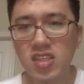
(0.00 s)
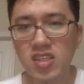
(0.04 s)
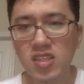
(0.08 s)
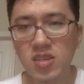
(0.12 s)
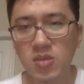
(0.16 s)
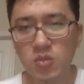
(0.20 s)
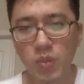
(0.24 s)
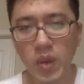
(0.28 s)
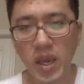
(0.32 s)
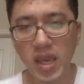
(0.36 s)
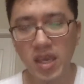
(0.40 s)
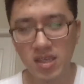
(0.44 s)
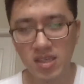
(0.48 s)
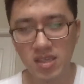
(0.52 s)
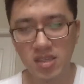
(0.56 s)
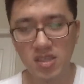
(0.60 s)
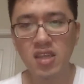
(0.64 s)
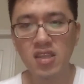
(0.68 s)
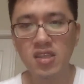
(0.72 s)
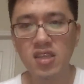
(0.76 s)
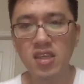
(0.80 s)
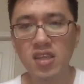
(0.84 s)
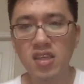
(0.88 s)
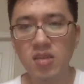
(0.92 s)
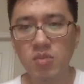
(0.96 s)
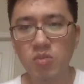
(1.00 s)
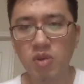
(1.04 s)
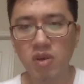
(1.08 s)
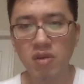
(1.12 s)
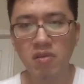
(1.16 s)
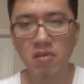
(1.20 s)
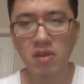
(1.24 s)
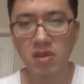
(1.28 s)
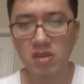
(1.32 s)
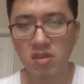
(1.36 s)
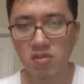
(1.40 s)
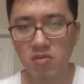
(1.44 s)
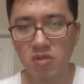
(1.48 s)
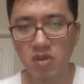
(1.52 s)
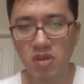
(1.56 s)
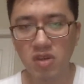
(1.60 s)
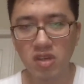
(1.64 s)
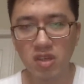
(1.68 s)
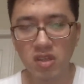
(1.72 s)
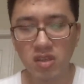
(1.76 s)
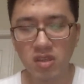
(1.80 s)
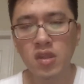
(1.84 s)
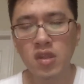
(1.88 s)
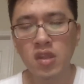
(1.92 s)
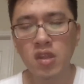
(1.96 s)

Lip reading: space than the previous version.